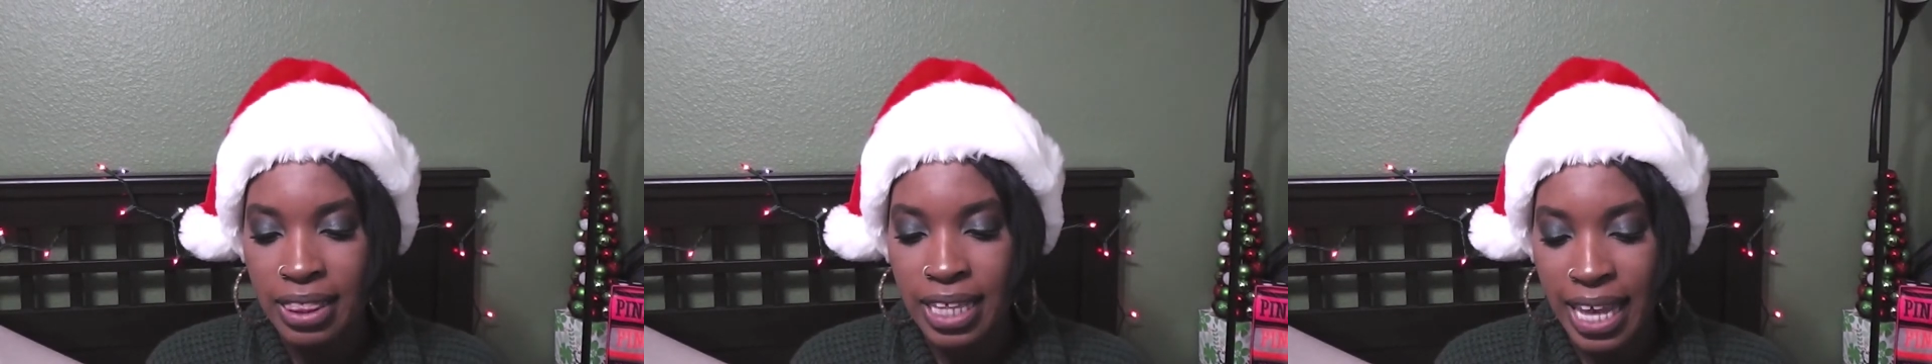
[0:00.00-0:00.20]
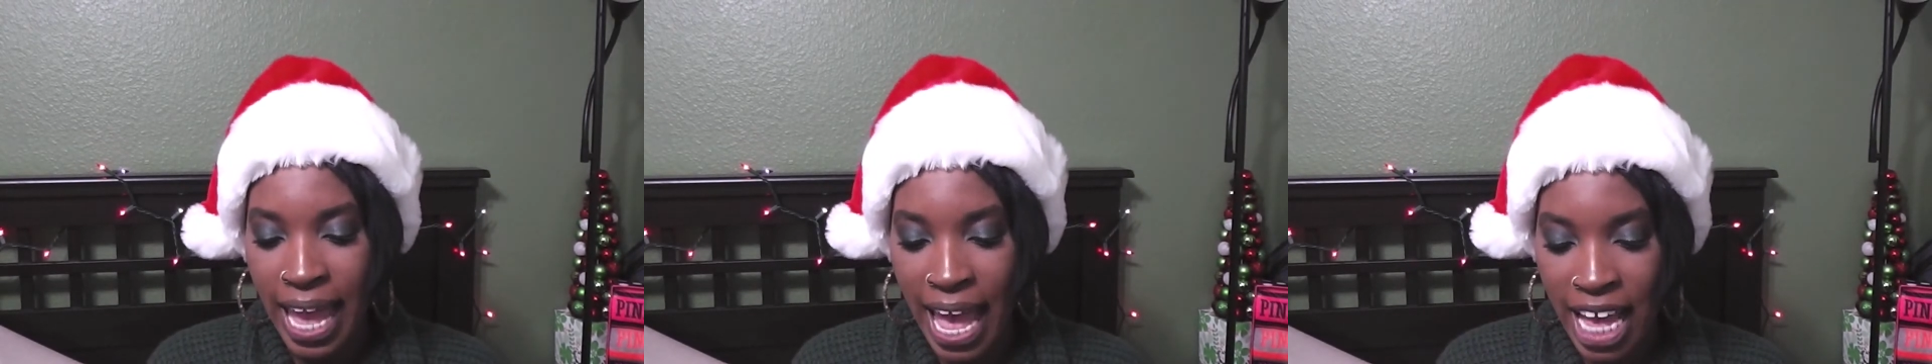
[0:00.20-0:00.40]

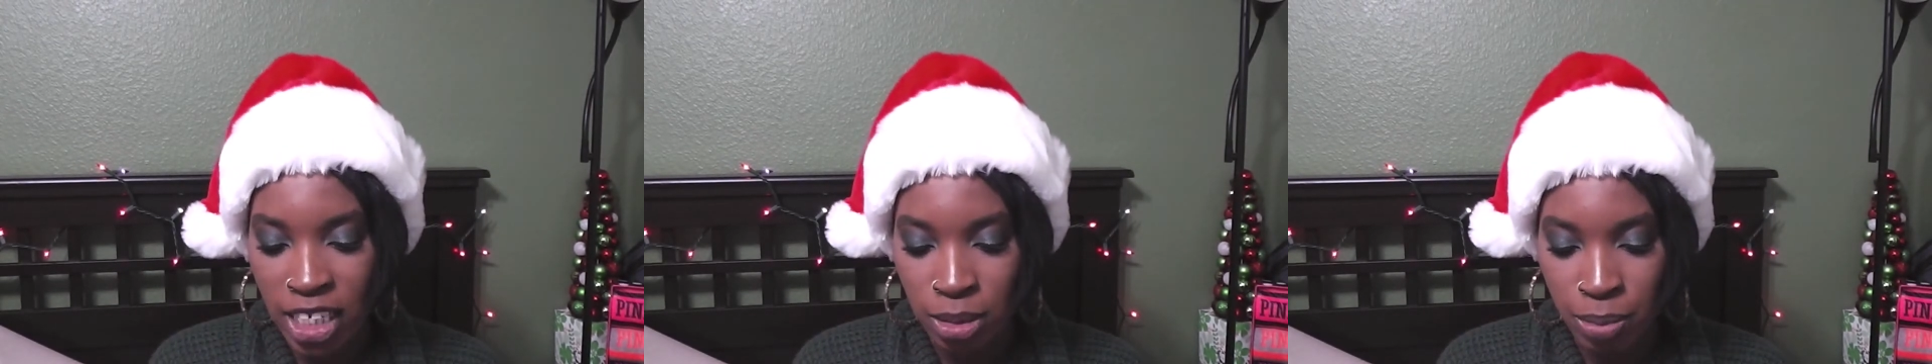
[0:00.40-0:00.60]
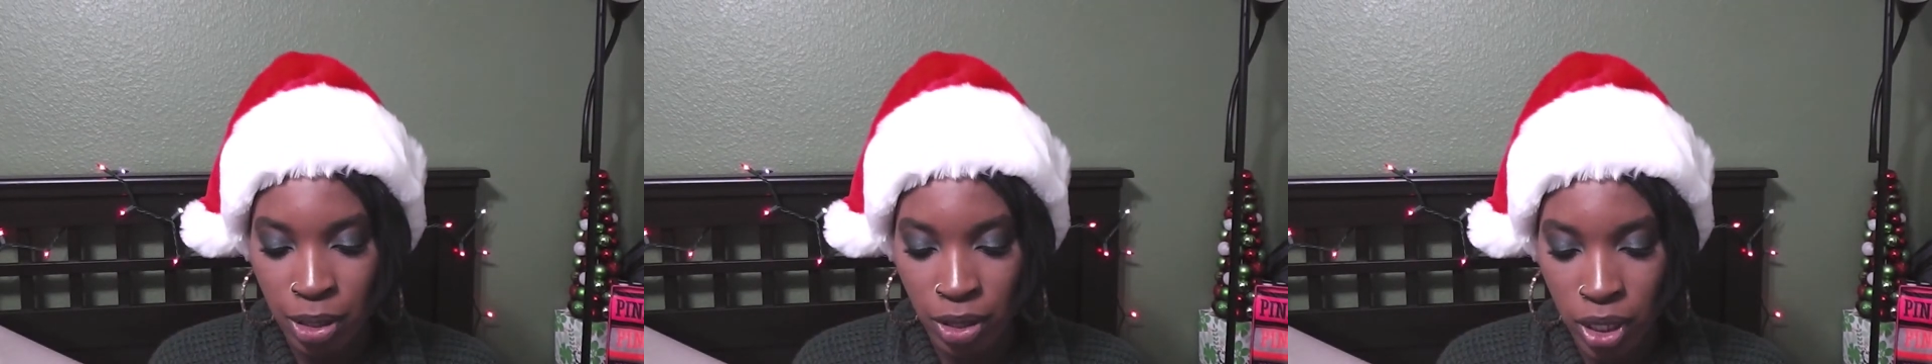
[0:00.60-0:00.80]
the
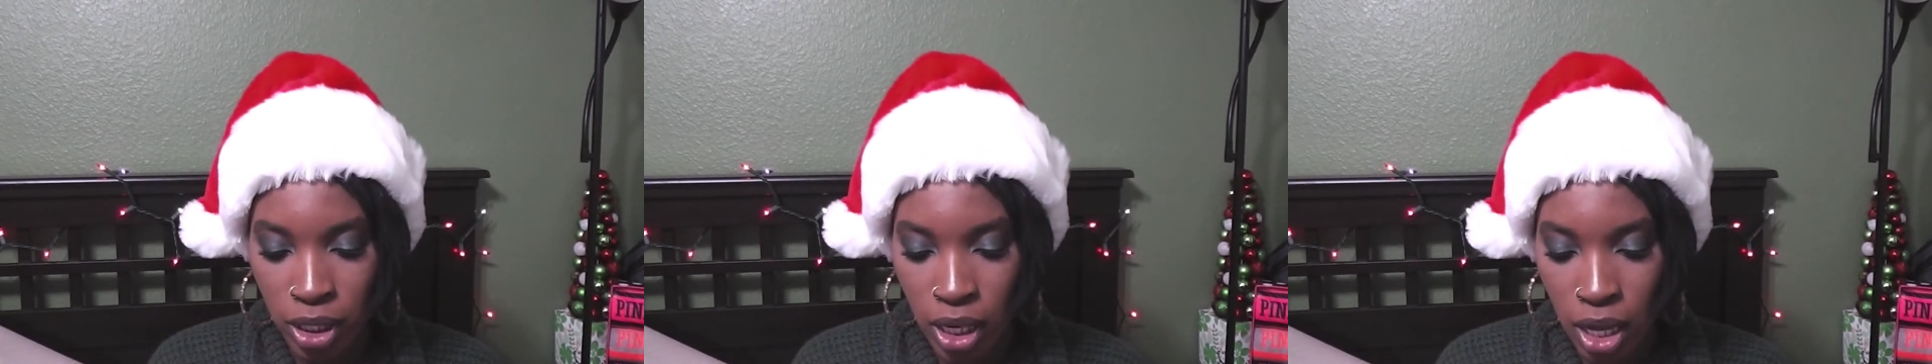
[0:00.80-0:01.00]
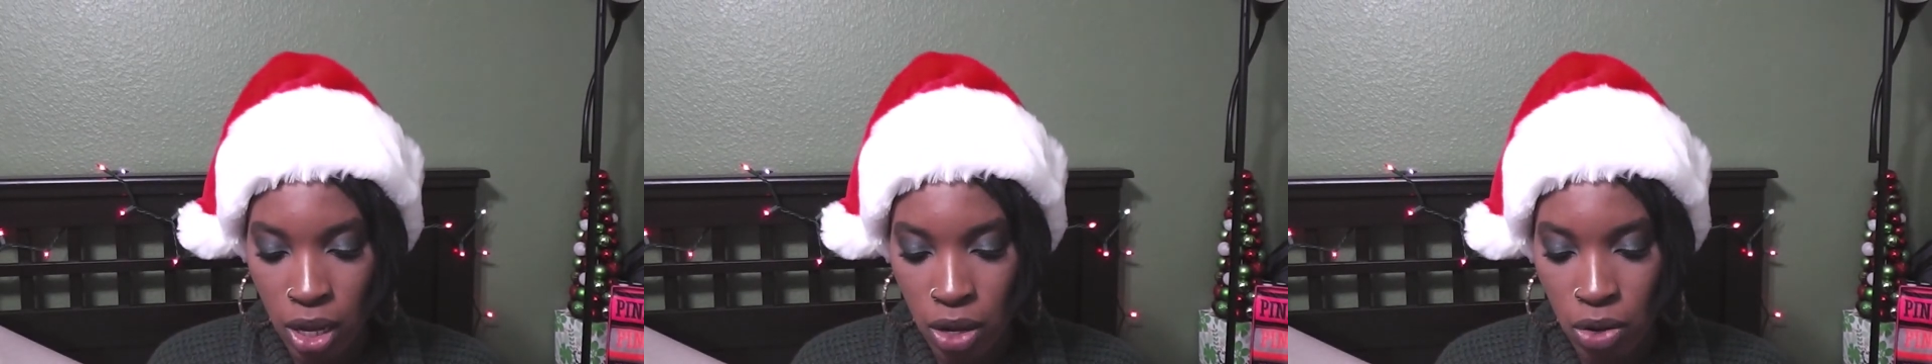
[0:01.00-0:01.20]
Cashmere
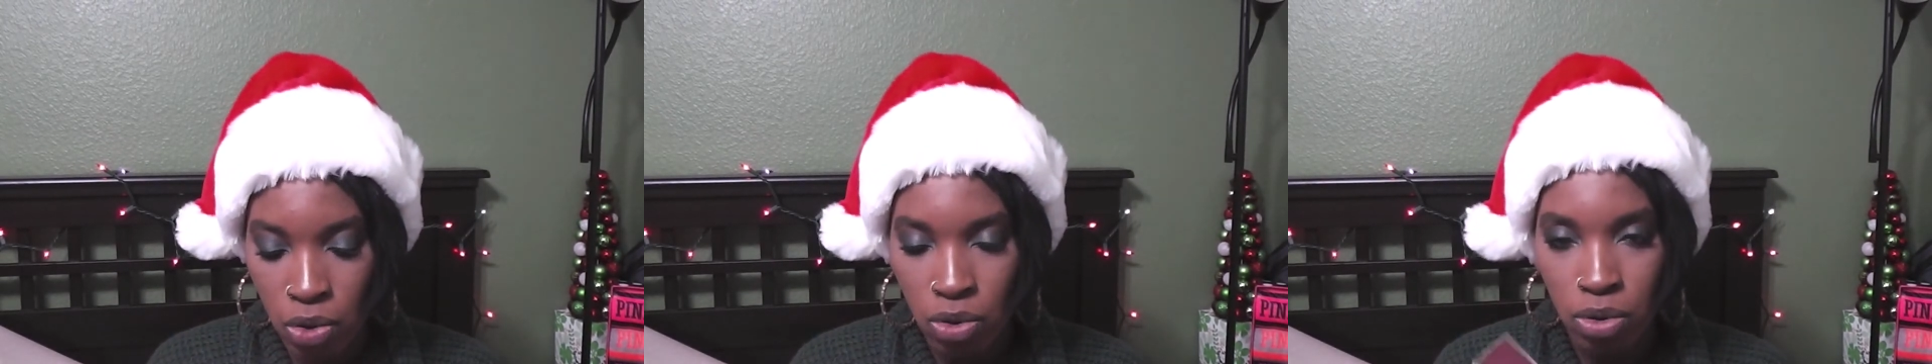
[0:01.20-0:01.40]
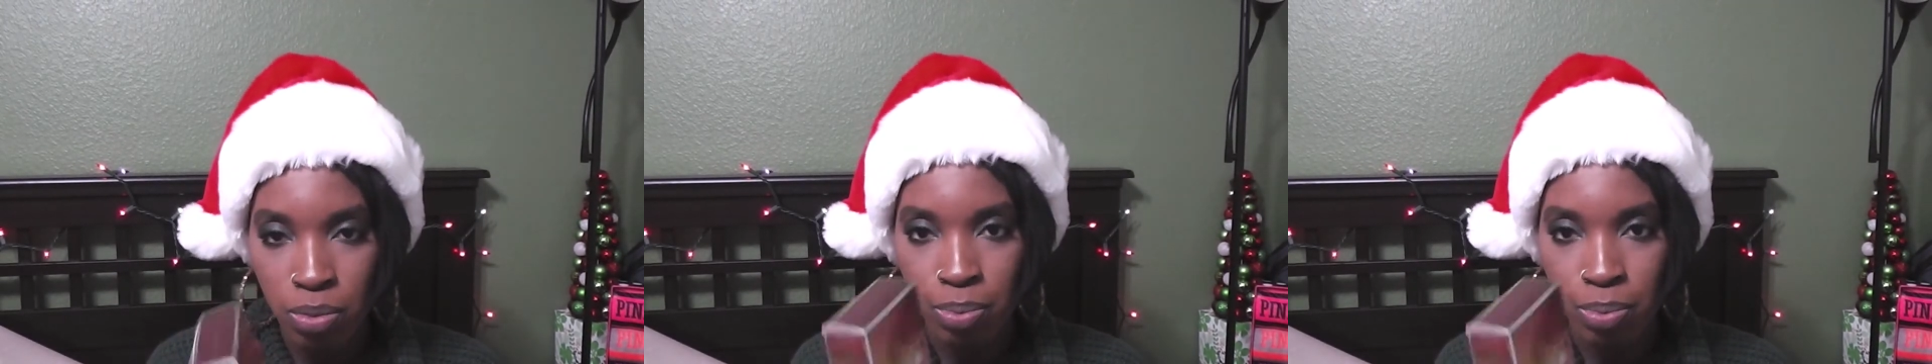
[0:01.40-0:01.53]
Glow